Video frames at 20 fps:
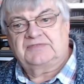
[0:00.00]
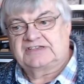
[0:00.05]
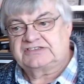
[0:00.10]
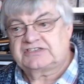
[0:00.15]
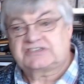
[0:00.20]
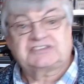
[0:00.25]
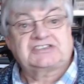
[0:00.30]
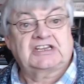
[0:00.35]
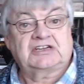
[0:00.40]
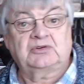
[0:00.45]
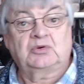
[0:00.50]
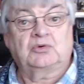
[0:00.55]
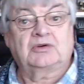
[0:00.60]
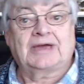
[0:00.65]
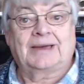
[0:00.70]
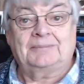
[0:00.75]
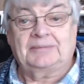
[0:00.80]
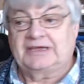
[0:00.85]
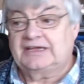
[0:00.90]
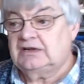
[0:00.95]
there's a signal
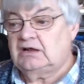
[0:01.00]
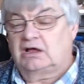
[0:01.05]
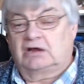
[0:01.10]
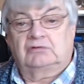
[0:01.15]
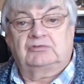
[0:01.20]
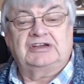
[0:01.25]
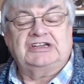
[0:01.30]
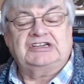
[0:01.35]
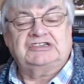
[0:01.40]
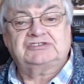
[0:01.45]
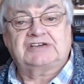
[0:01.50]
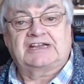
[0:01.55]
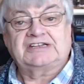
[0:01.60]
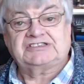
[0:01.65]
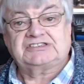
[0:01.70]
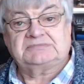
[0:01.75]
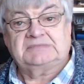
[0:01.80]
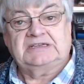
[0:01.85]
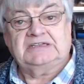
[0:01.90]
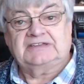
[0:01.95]
coming in, I'll
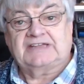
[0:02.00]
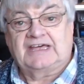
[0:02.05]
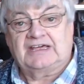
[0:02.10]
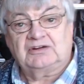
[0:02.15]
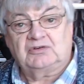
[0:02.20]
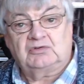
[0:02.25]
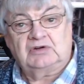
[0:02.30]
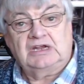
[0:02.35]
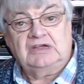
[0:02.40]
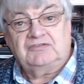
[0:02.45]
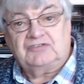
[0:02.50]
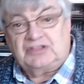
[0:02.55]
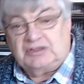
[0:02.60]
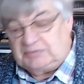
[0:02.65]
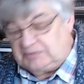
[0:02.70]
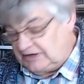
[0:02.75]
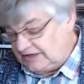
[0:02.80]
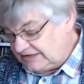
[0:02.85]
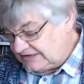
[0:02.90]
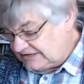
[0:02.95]
retransmit that all over the
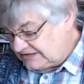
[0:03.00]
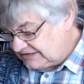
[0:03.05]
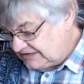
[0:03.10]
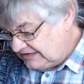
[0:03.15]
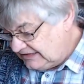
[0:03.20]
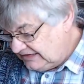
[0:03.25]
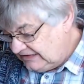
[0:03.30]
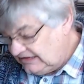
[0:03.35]
place.